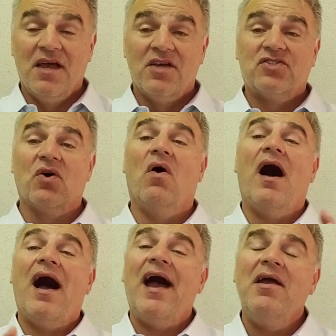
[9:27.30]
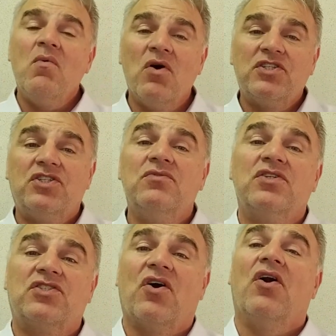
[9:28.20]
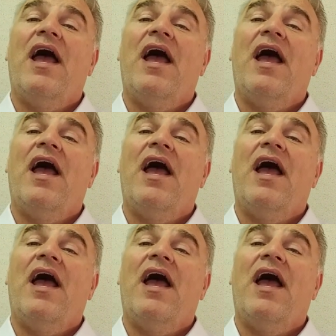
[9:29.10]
So I want you to start